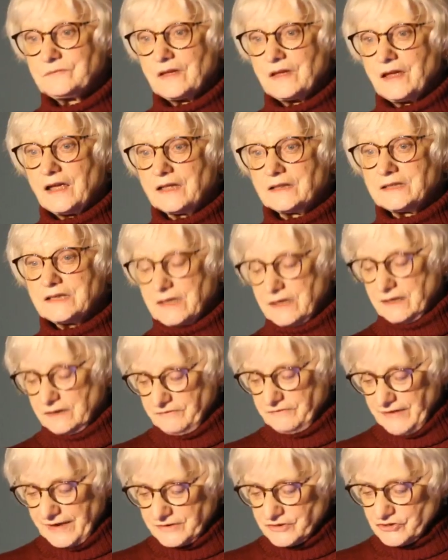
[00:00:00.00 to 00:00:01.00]
and the
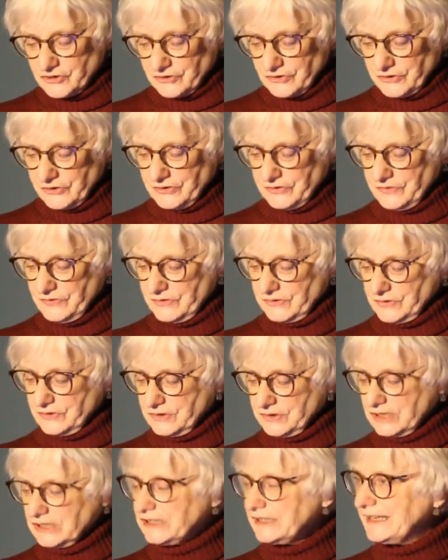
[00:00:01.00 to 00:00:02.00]
adventure, the
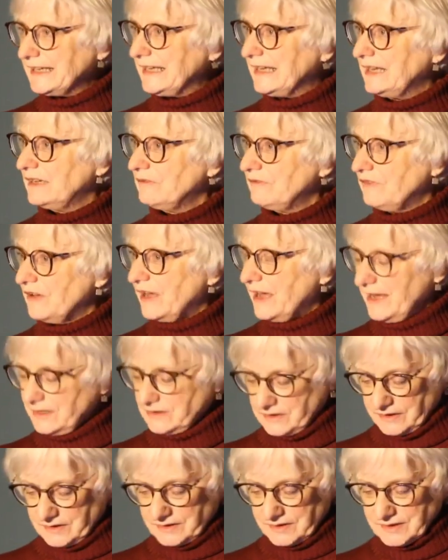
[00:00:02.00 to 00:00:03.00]
clean
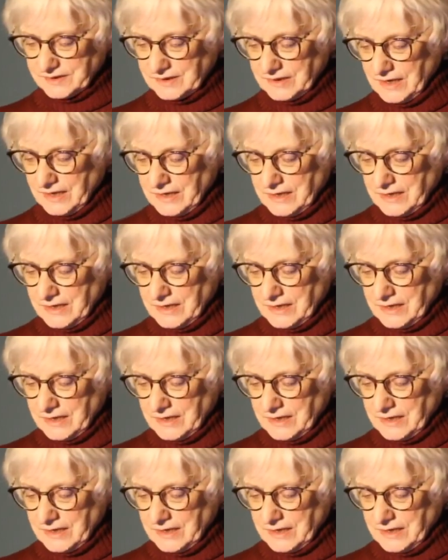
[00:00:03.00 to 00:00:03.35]
violence,